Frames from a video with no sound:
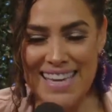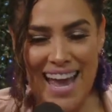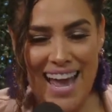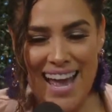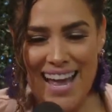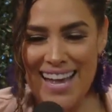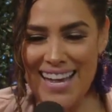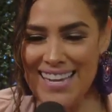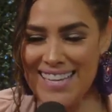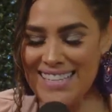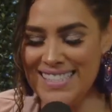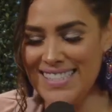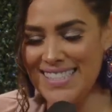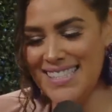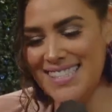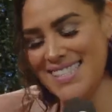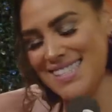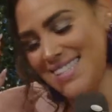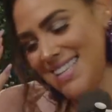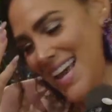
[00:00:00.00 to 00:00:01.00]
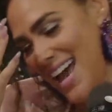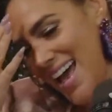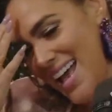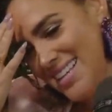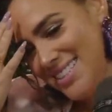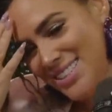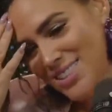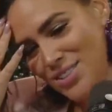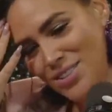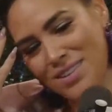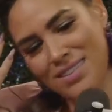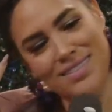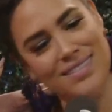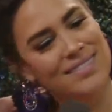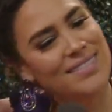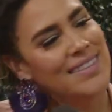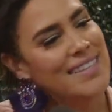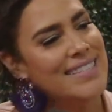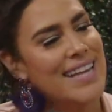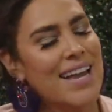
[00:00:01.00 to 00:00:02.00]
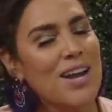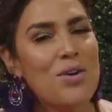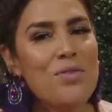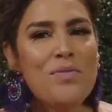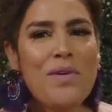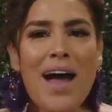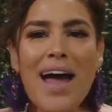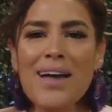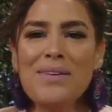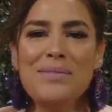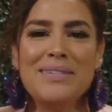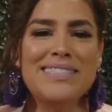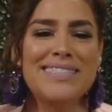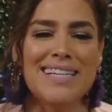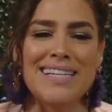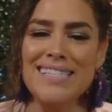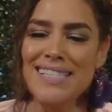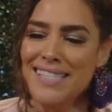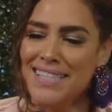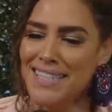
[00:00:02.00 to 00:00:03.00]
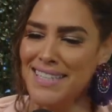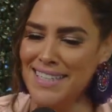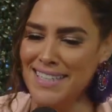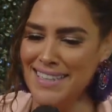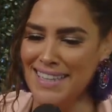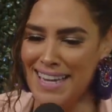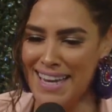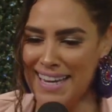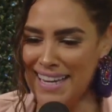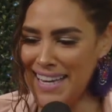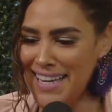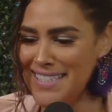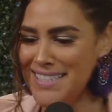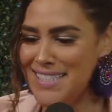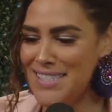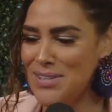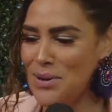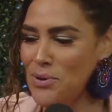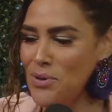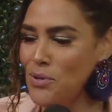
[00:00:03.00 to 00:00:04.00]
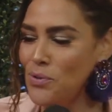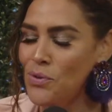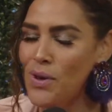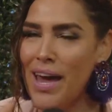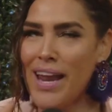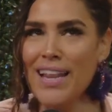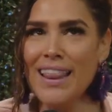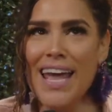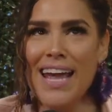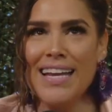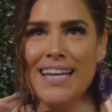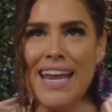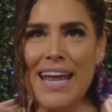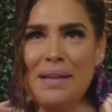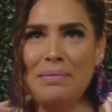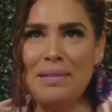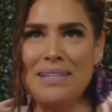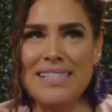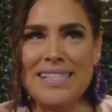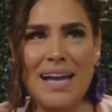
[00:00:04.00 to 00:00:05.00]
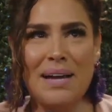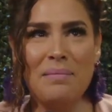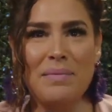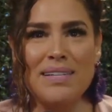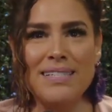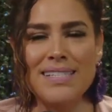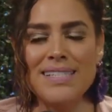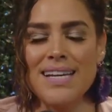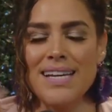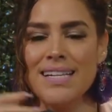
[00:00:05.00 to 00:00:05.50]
Yeah. Yes. Yes. Yeah. Yeah. Take a ride with Jessica. Like, like, it's so cute. You got to like name the segments.